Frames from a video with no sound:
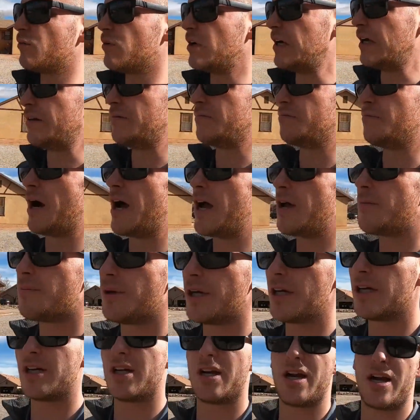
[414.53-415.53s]
in my
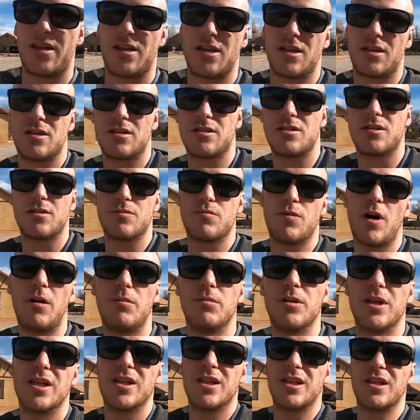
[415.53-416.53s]
opinion, I think this is
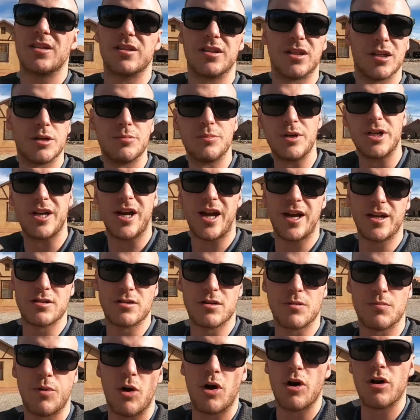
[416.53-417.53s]
probably the little bit
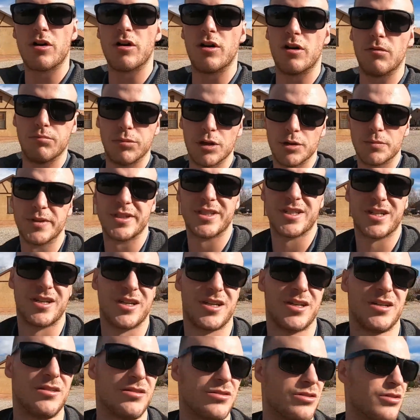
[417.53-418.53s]
nicer part of Bloomington
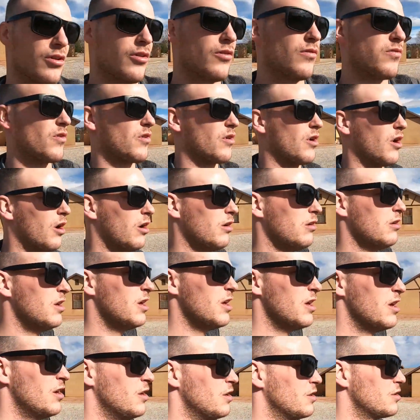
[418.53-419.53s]
Hills overall.
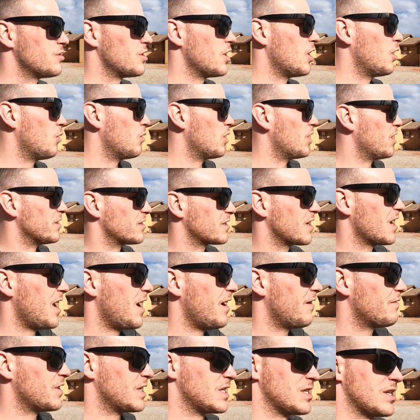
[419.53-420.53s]
So it's gonna
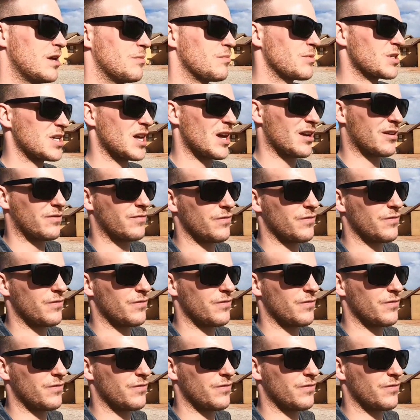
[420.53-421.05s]
have the same exact